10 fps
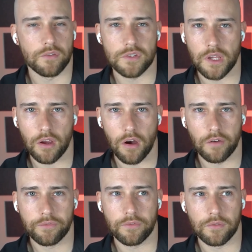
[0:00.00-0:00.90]
after
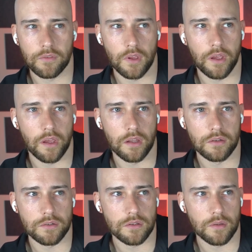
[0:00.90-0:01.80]
takeoff,
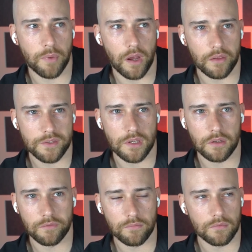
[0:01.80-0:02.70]
and the pilot said
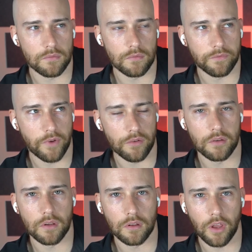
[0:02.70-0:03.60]
he
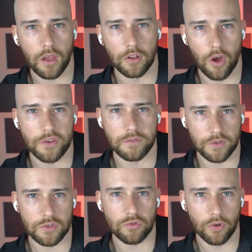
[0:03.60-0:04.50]
felt a loss of
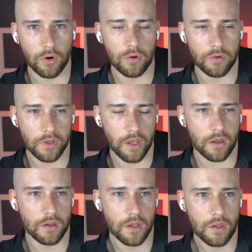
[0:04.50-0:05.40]
control.
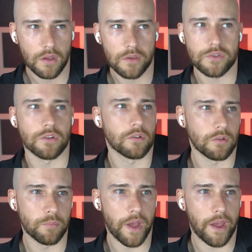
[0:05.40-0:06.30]
Yeah,
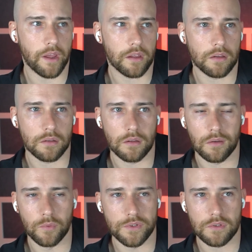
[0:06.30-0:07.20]
circled back,
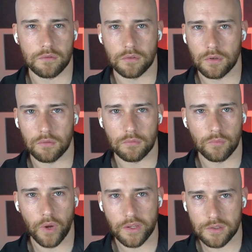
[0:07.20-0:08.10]
was, you know,
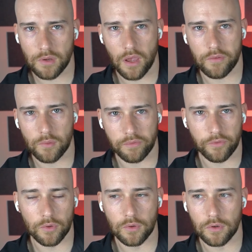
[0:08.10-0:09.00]
way too heavy with
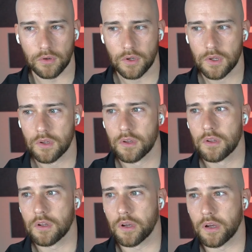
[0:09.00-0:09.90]
fuel.
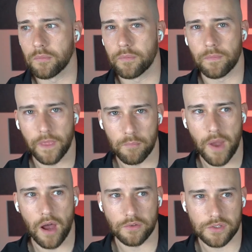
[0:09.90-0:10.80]
Probably. They
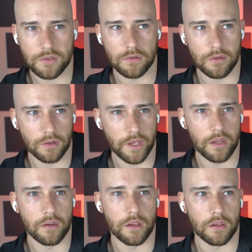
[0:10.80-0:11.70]
bounced on their
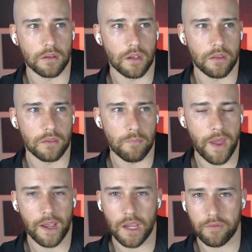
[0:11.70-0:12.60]
landing, and the
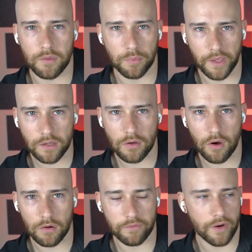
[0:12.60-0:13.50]
back half of the plane
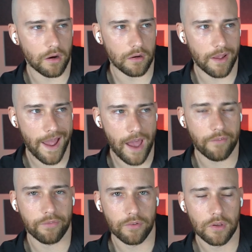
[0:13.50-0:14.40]
caught on fire, and
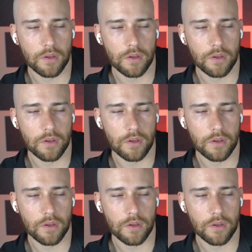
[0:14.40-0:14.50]
half